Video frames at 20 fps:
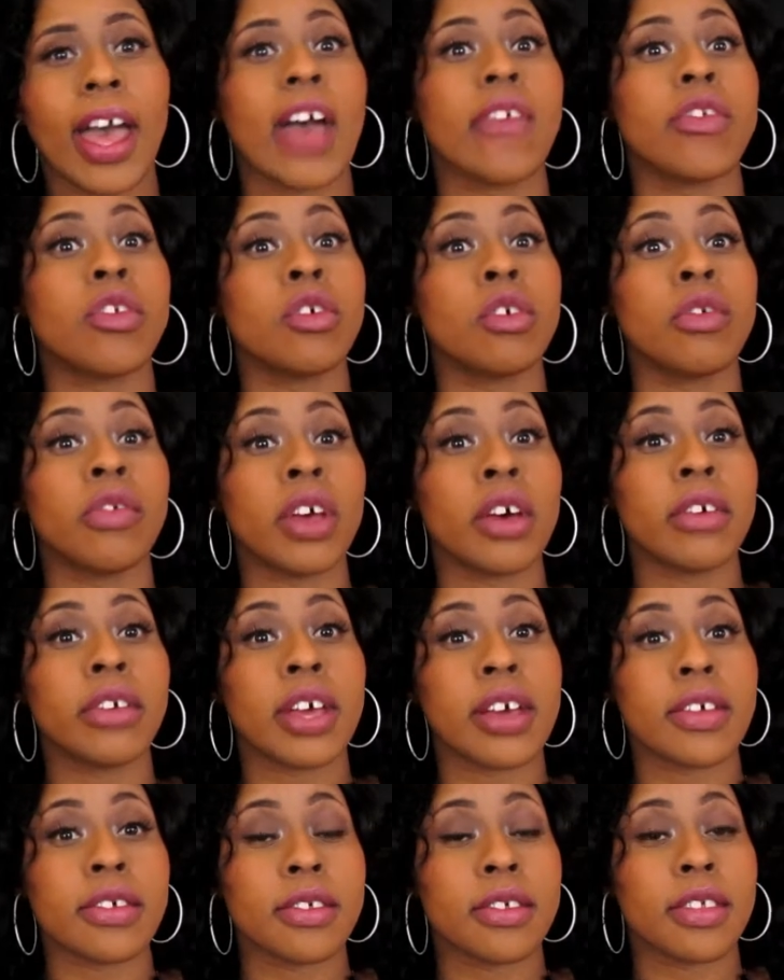have two
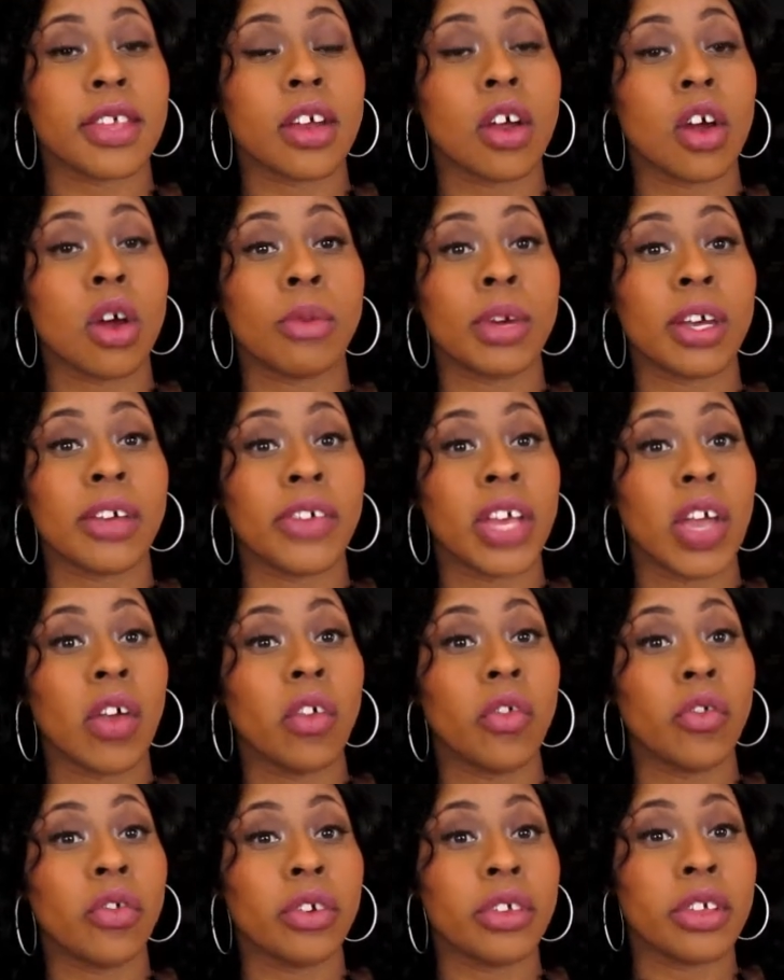foundations that are my
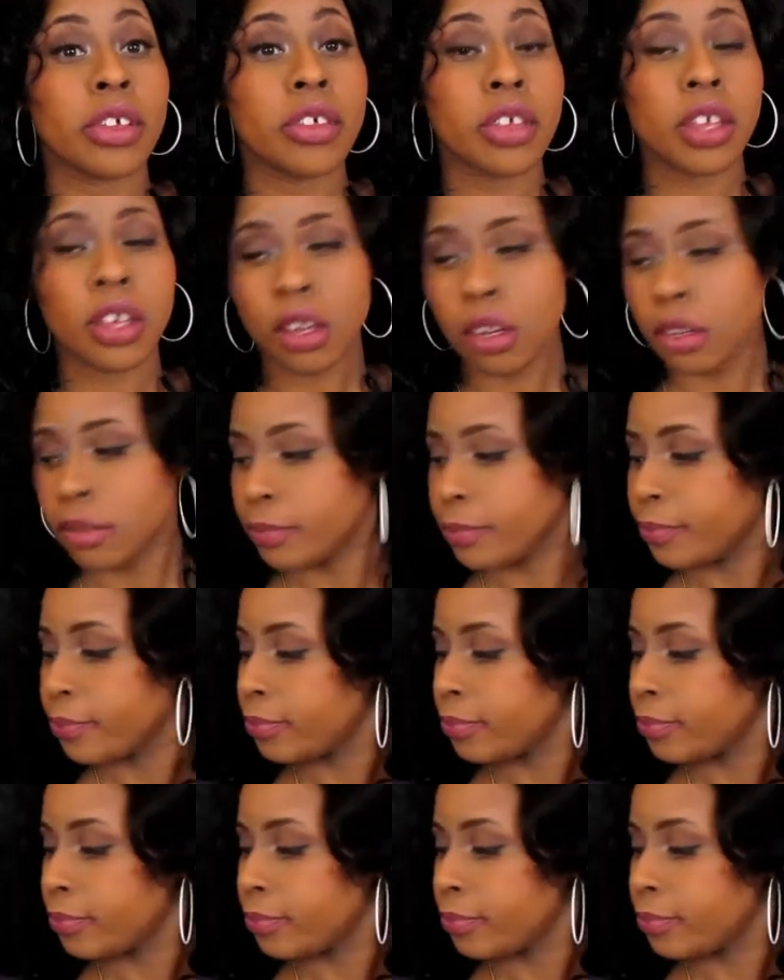favorite for this year.